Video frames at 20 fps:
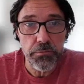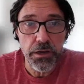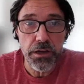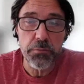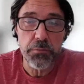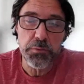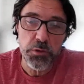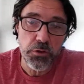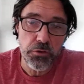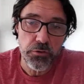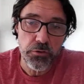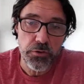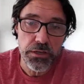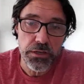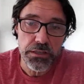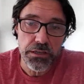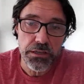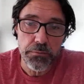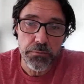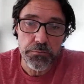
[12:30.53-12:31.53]
up to
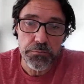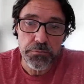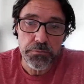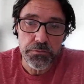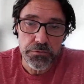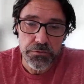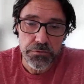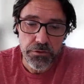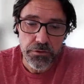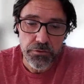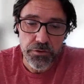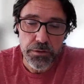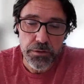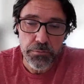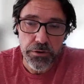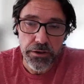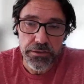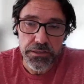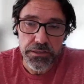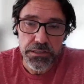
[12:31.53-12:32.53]
three
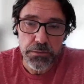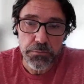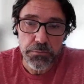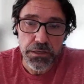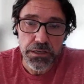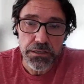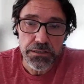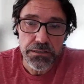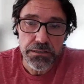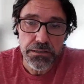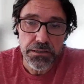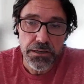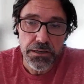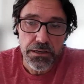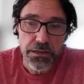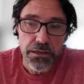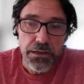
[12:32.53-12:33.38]
breaths a minute.